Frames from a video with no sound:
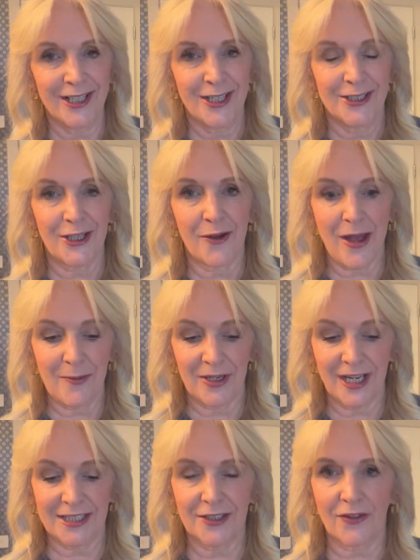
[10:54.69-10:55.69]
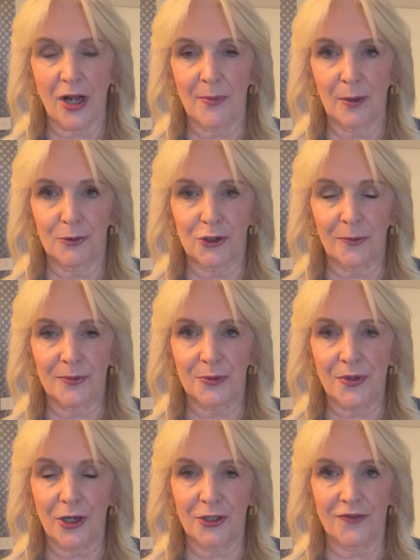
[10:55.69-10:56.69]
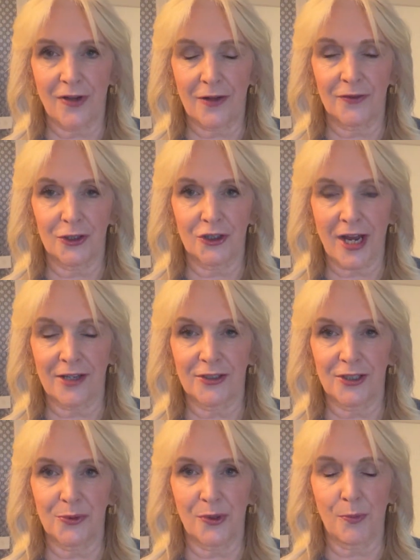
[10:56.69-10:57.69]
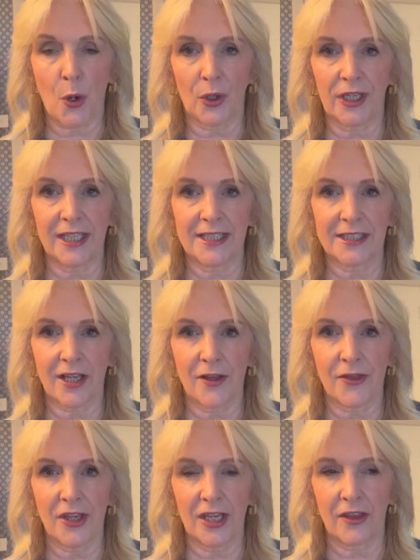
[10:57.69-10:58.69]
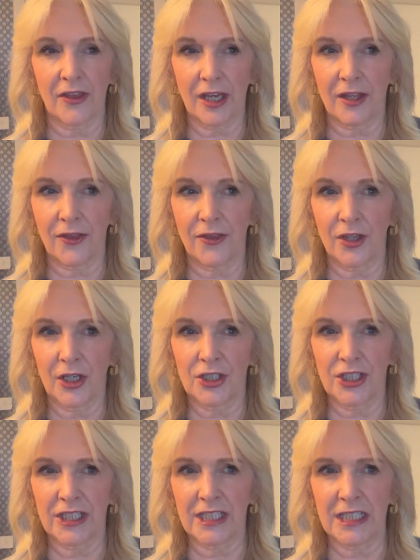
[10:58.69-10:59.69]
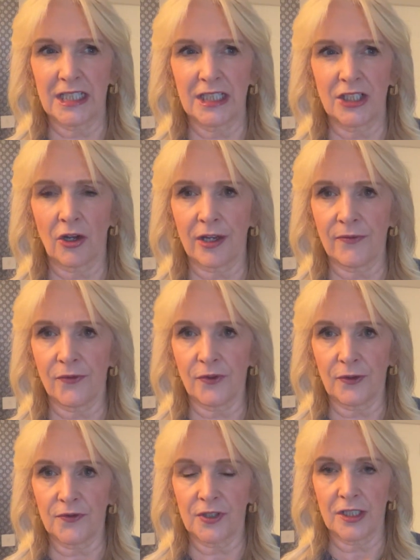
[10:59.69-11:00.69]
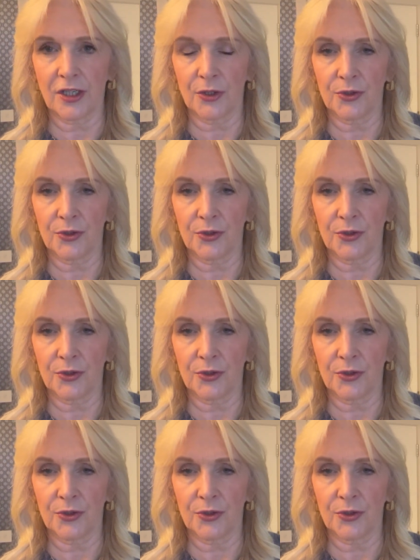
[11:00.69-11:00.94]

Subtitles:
So M&S have come up trumps with those velvet trousers with pockets. I think they're $39.50, those